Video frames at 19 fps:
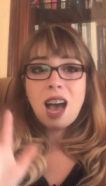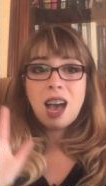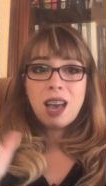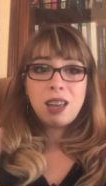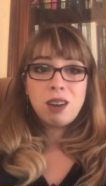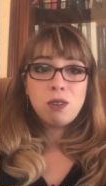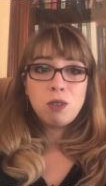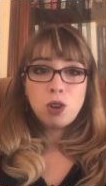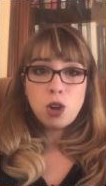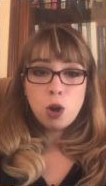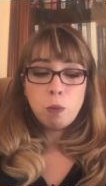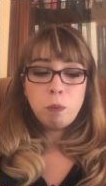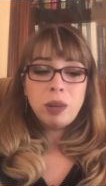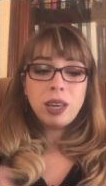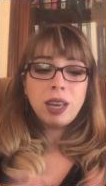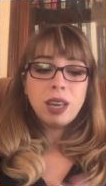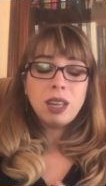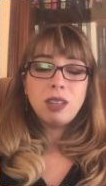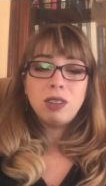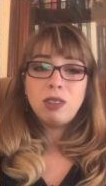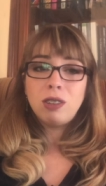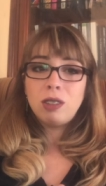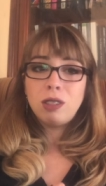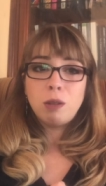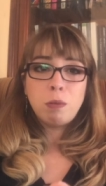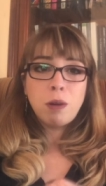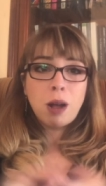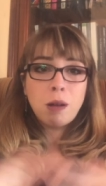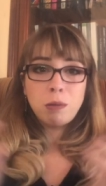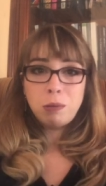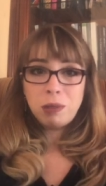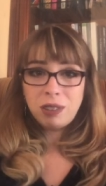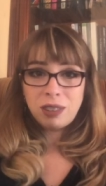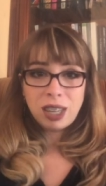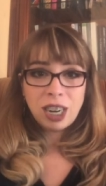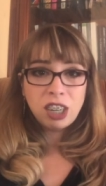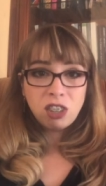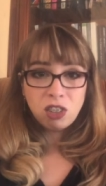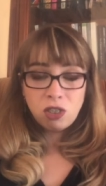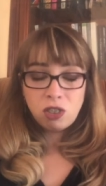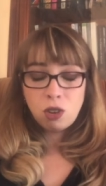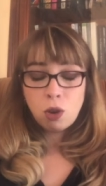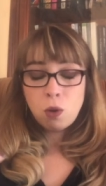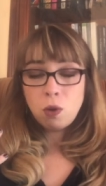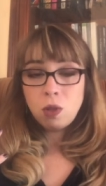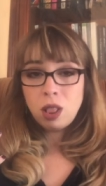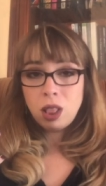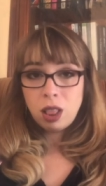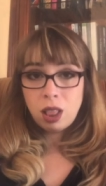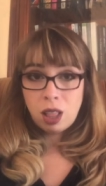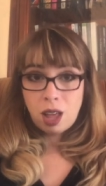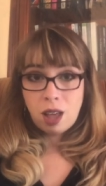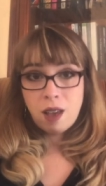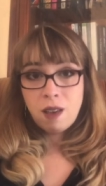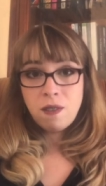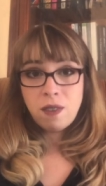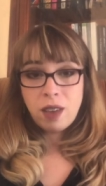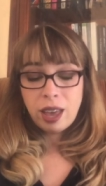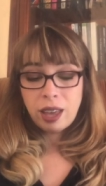I don't know because the problem is that I just don't love